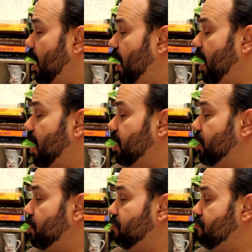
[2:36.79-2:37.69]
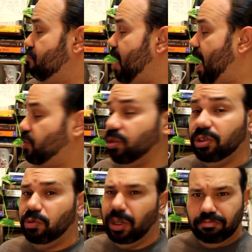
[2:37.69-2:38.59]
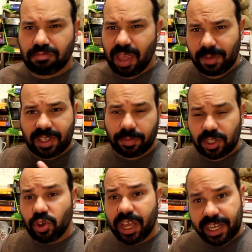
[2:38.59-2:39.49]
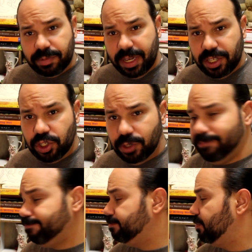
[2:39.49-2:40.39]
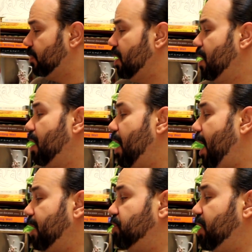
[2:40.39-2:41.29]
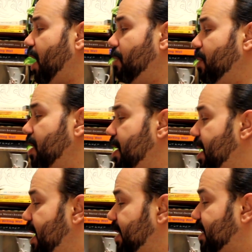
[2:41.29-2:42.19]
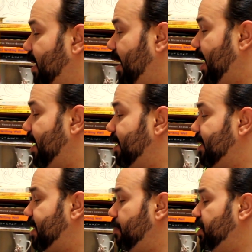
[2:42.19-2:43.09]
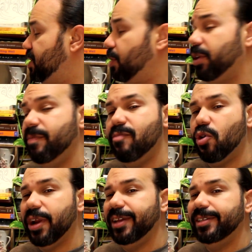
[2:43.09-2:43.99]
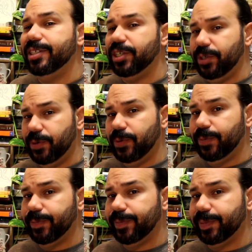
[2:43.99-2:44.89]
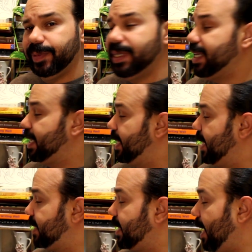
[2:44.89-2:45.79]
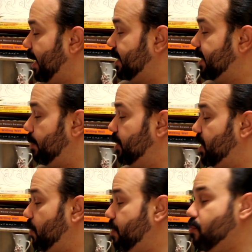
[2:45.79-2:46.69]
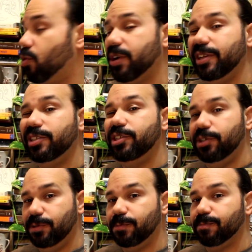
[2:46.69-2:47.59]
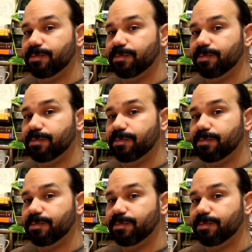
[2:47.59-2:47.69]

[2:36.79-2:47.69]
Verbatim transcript: And I told her, well, give me something so I can explain it to you. And she gave me, it's like cemetery morning dew. It's like a cemetery morning dew.